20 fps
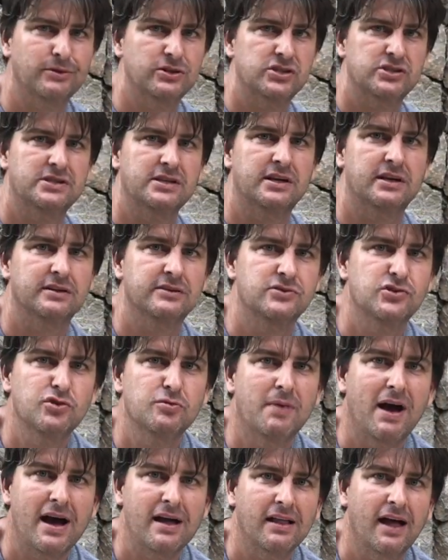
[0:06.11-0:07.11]
We just did a two
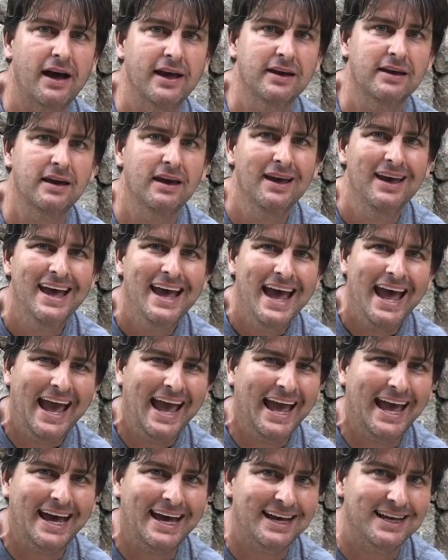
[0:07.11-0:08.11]
mile hike,
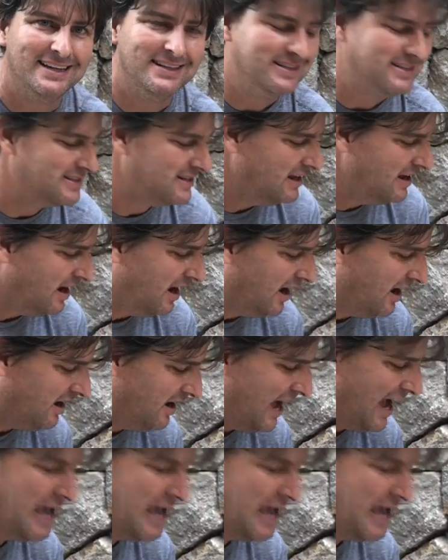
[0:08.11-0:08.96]
and uh,